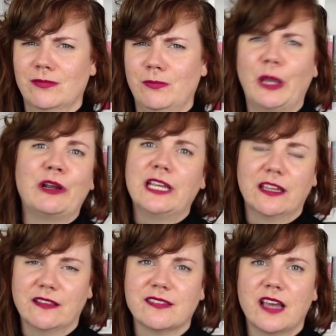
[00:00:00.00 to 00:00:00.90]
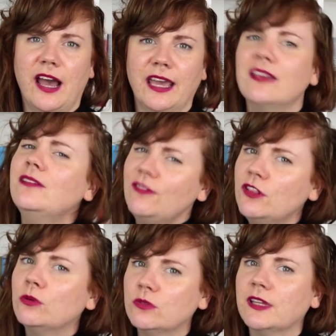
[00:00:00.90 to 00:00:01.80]
marrying this guy,
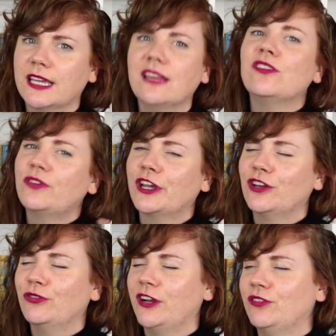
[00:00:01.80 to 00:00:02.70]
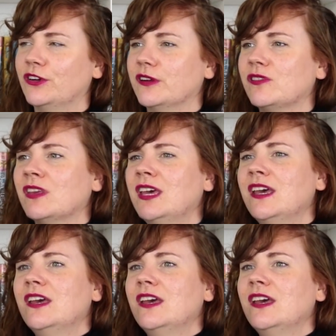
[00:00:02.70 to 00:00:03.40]
even though he's a very good friend of hers.